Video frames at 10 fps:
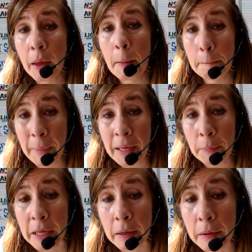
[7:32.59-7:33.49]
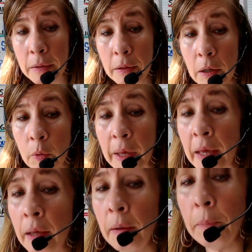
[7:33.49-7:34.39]
Maybe,
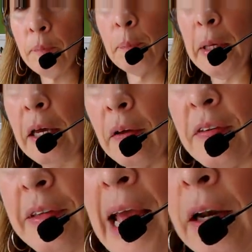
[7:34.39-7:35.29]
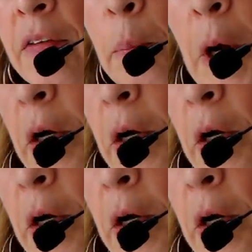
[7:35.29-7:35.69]
okay? Because that is a part